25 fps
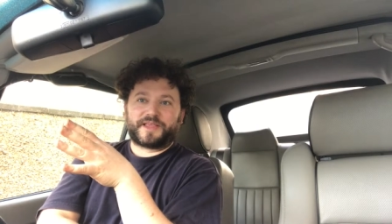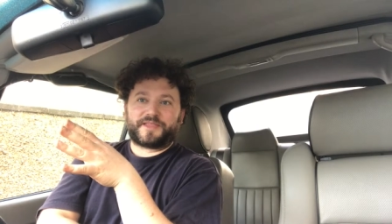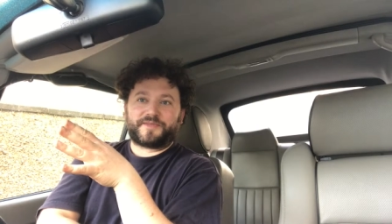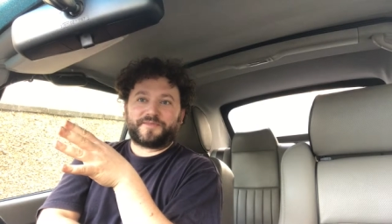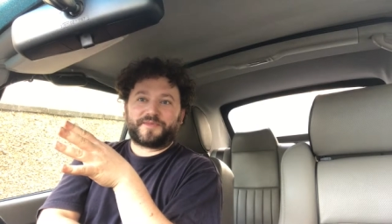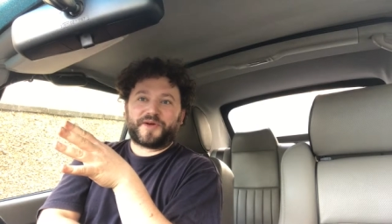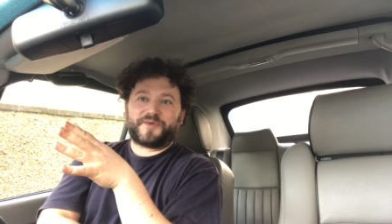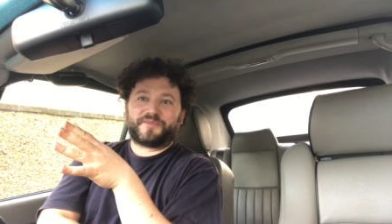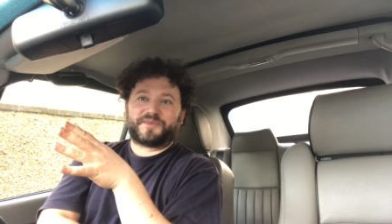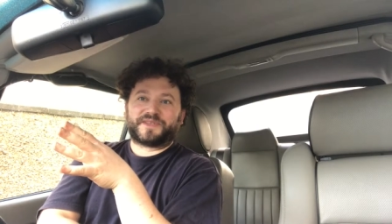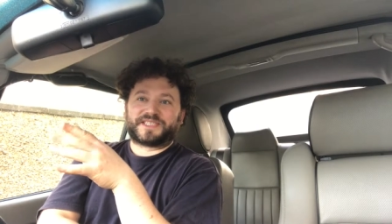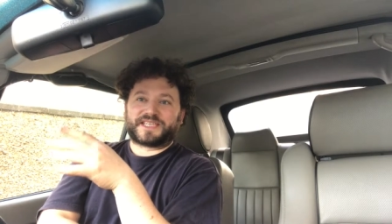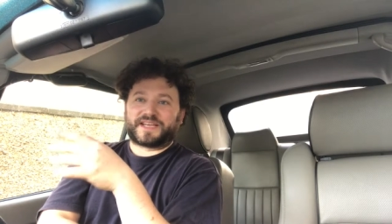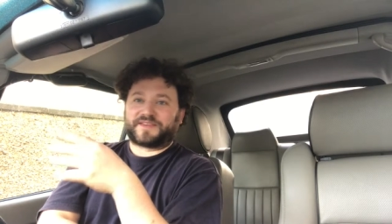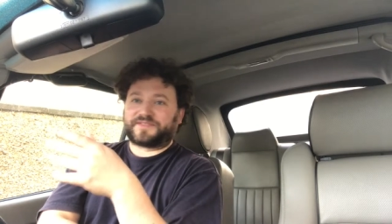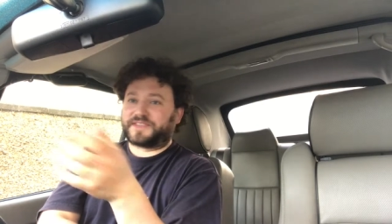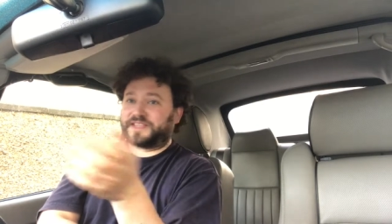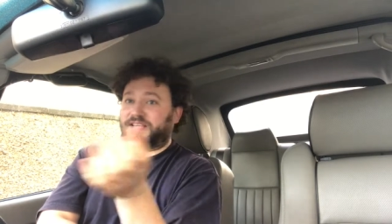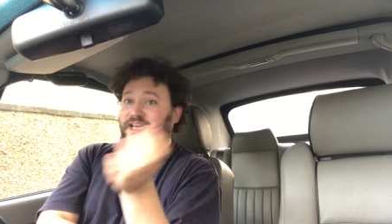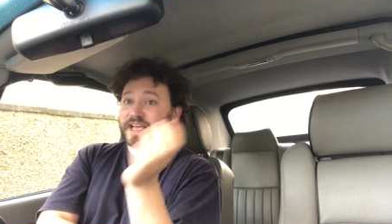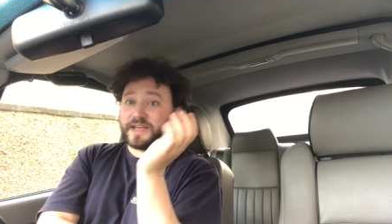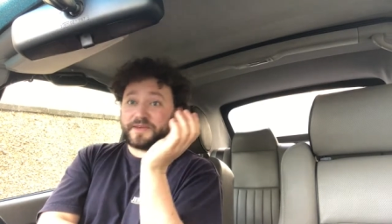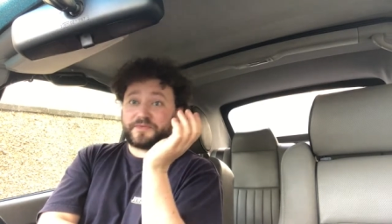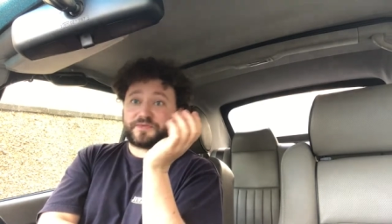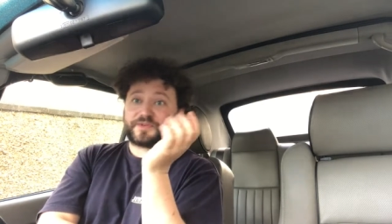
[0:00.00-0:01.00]
the moments after
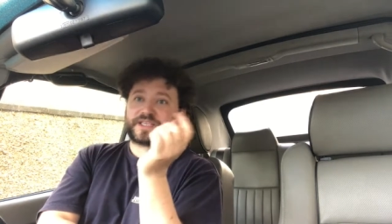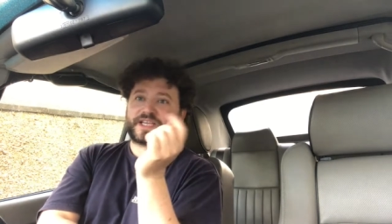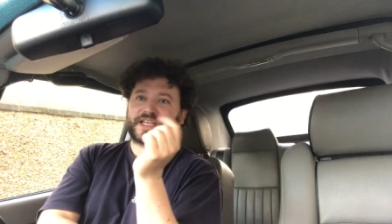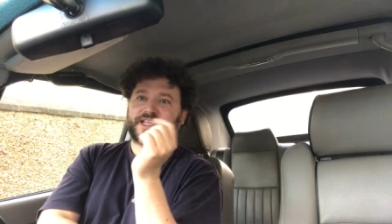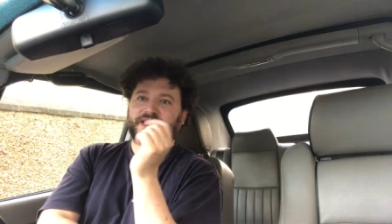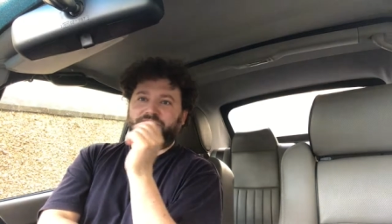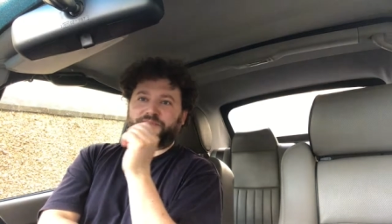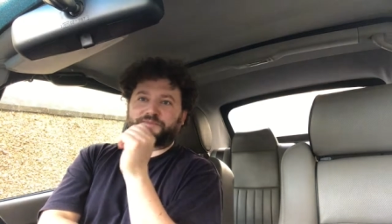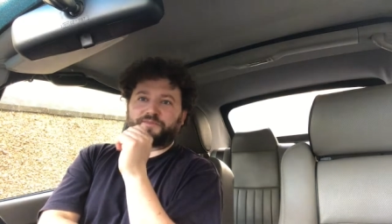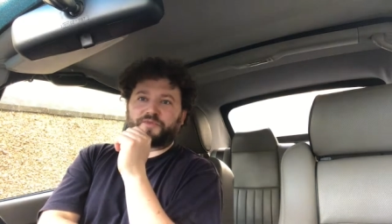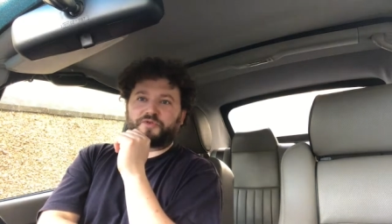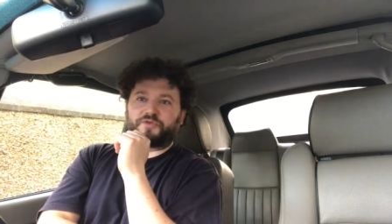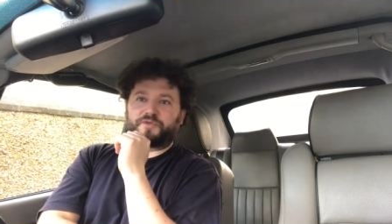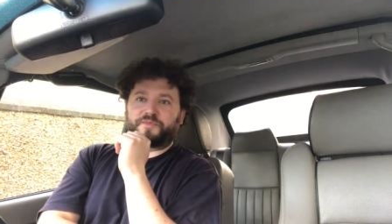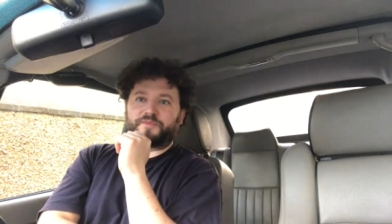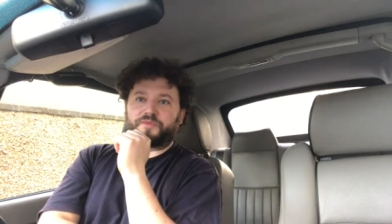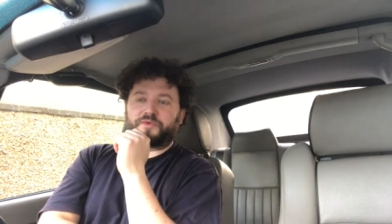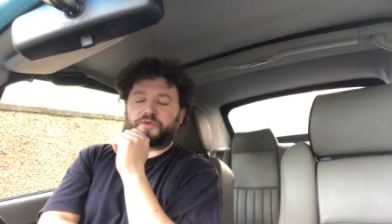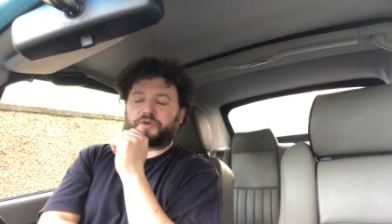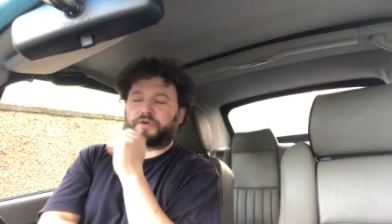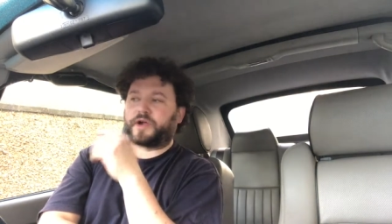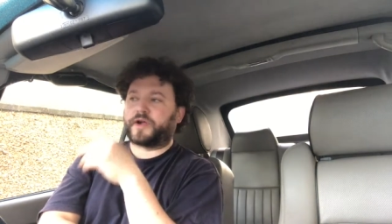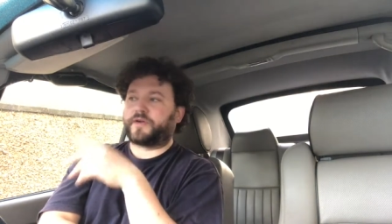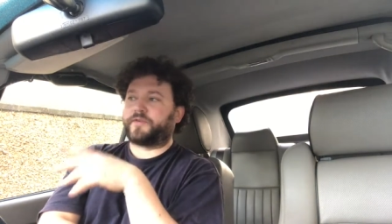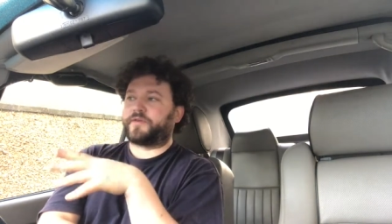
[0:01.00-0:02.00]
that, it was getting more and
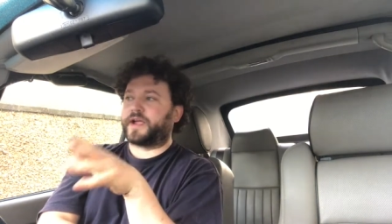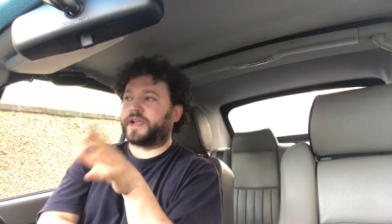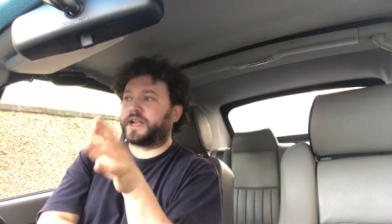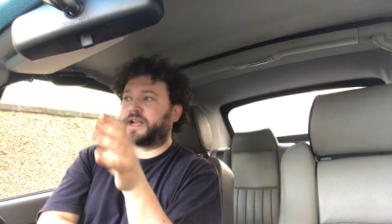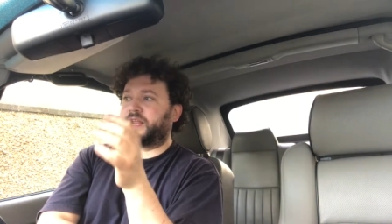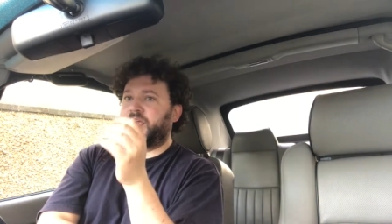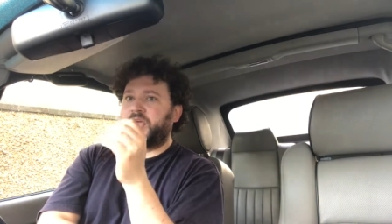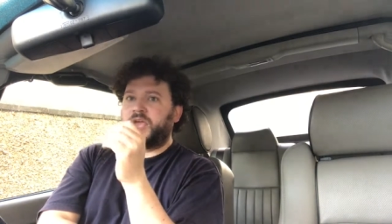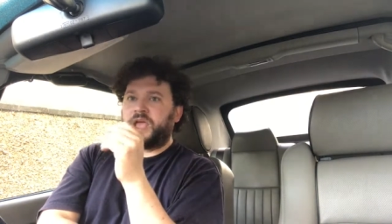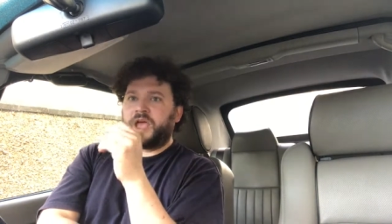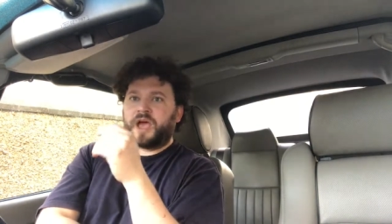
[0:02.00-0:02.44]
more irate.